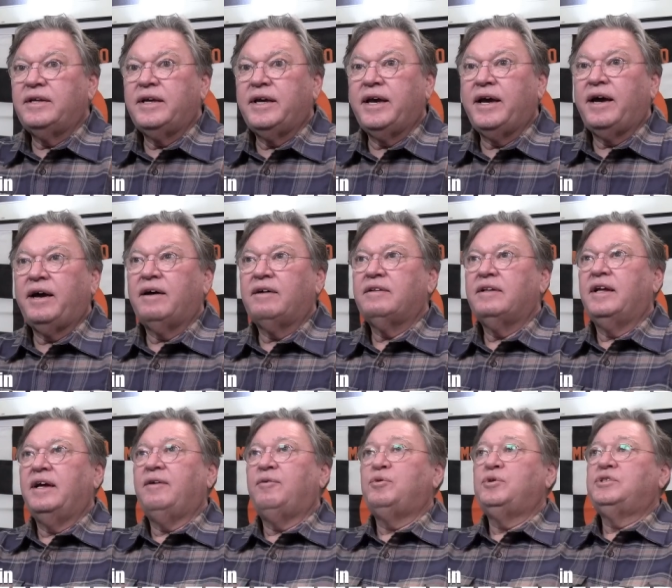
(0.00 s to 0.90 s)
Yeah,
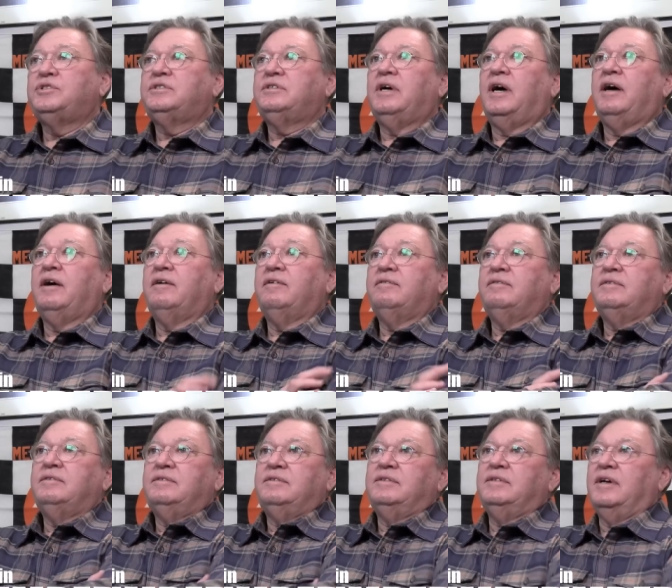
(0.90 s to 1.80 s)
that was, I
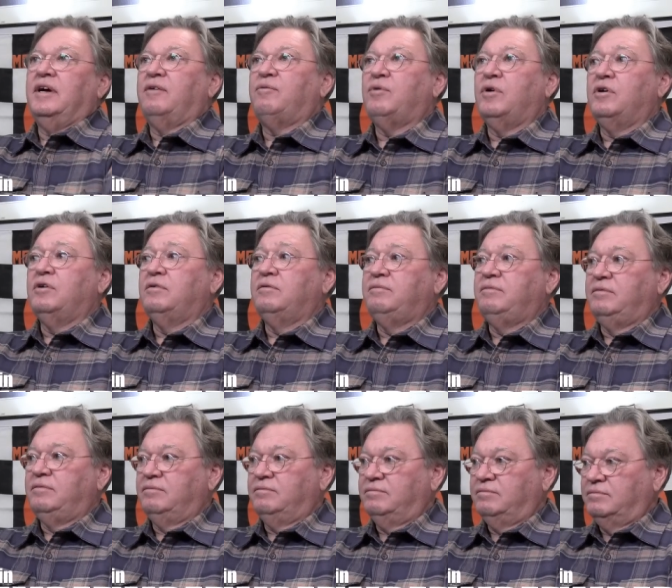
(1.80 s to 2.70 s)
rode
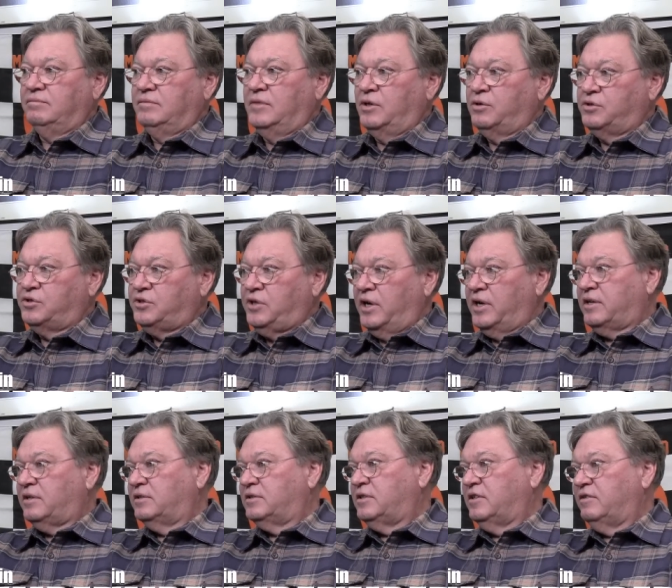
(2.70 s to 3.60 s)

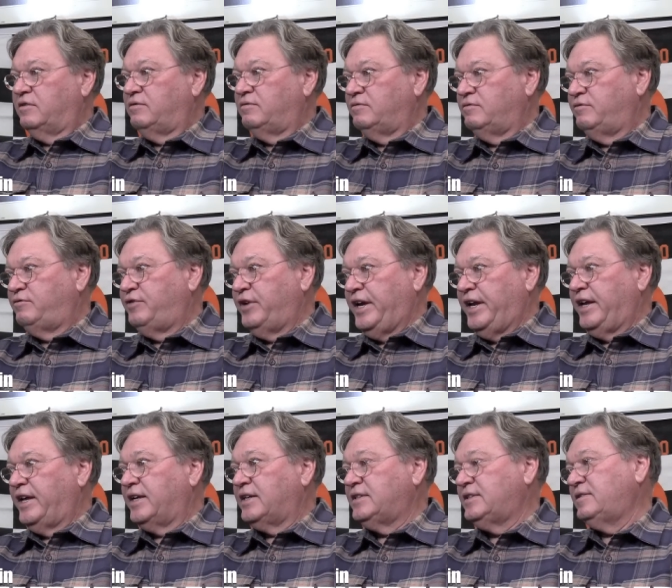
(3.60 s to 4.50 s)
motorcycle to
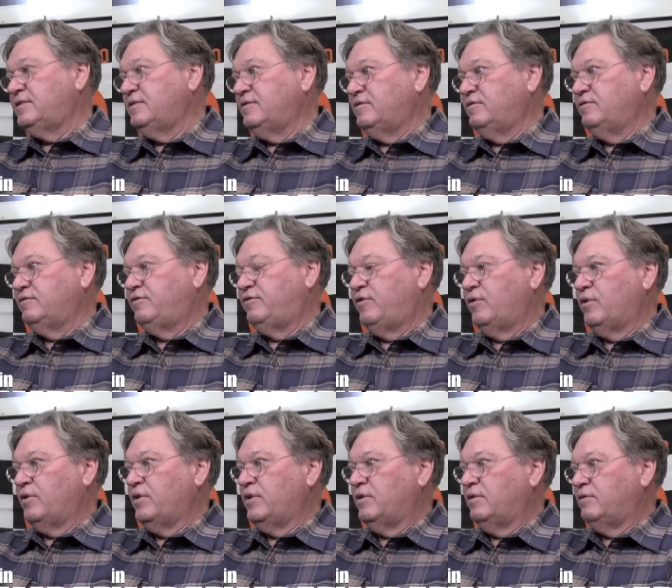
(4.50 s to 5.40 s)
Phoenix
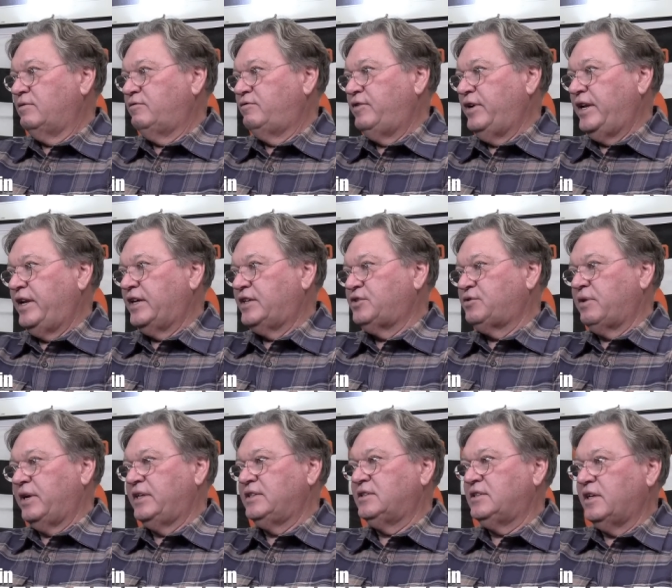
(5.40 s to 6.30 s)
for the Phoenix
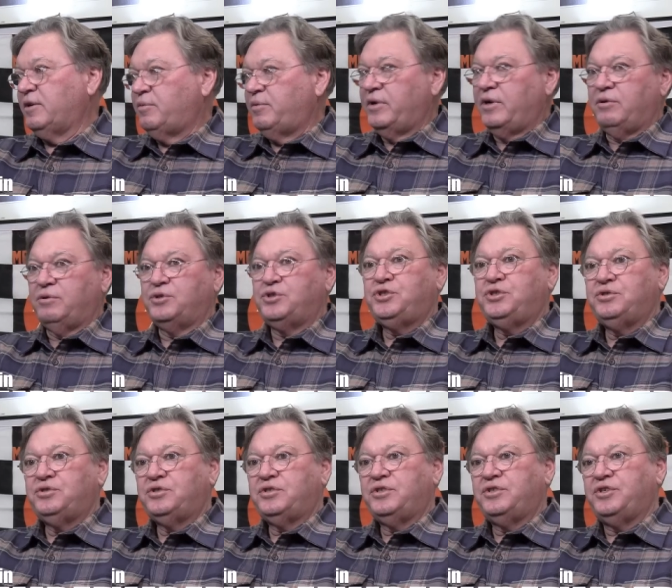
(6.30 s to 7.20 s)
race like we always
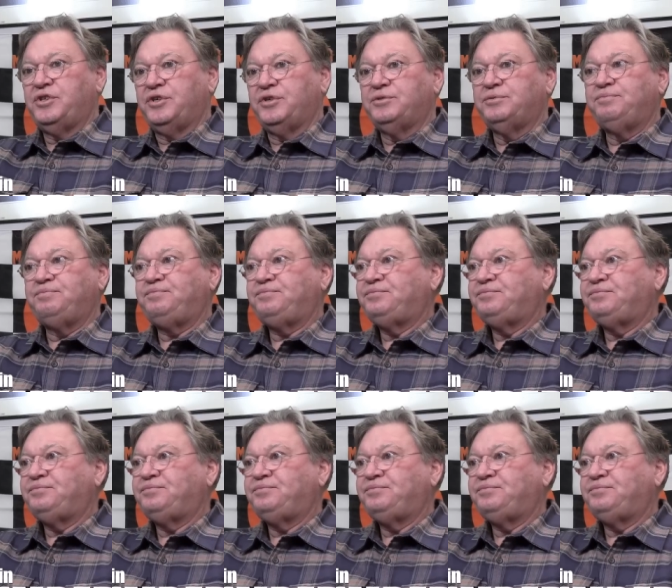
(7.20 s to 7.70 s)
used to do.